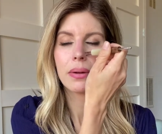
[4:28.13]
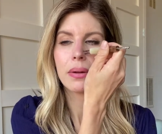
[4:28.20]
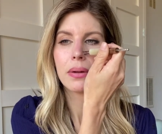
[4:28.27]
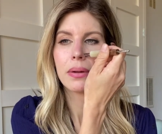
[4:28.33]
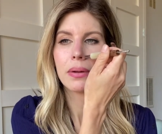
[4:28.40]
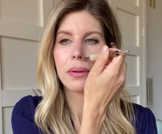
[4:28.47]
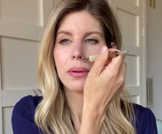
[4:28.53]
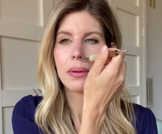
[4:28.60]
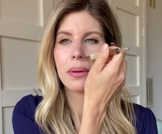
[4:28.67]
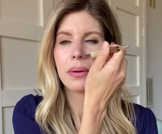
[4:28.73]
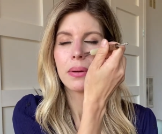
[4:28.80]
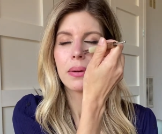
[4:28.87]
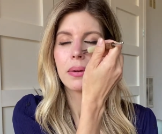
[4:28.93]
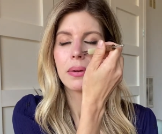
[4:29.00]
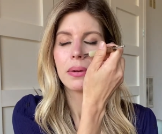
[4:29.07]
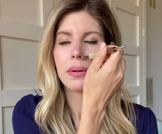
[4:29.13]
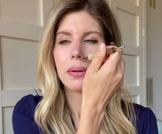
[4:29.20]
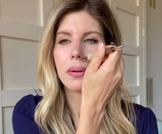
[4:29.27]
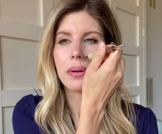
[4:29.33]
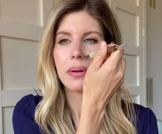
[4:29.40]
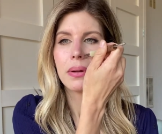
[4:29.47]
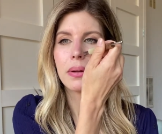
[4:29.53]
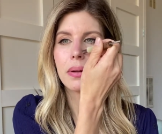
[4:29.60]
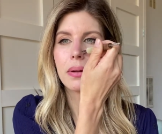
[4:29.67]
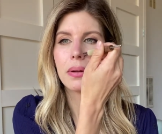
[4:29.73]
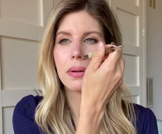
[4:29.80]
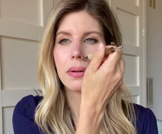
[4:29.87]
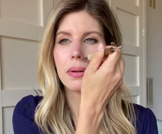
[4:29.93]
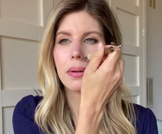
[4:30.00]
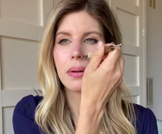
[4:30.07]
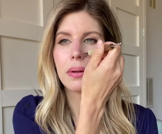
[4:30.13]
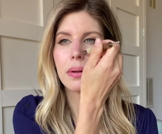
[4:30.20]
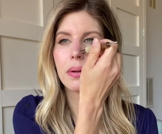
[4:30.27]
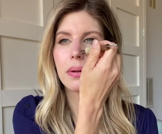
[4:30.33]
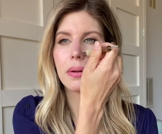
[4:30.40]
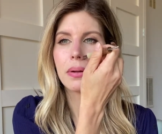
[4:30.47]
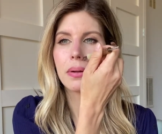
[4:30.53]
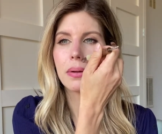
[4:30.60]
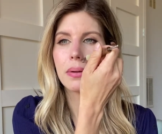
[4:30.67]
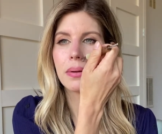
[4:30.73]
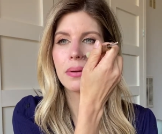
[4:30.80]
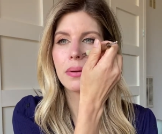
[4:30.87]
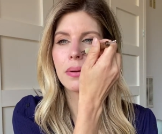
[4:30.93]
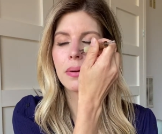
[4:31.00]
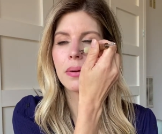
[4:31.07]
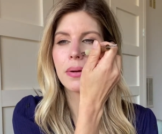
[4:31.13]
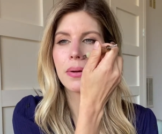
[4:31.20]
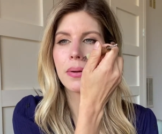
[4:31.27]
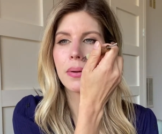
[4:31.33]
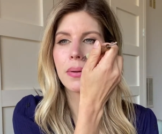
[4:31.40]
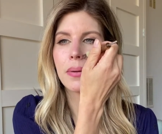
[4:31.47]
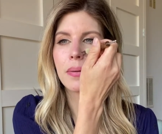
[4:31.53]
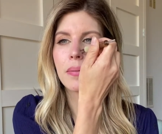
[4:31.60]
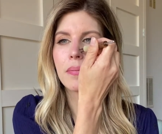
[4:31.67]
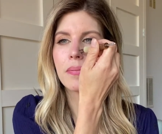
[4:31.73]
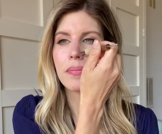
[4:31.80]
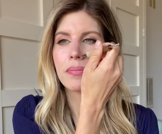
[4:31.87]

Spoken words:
Nothing is said.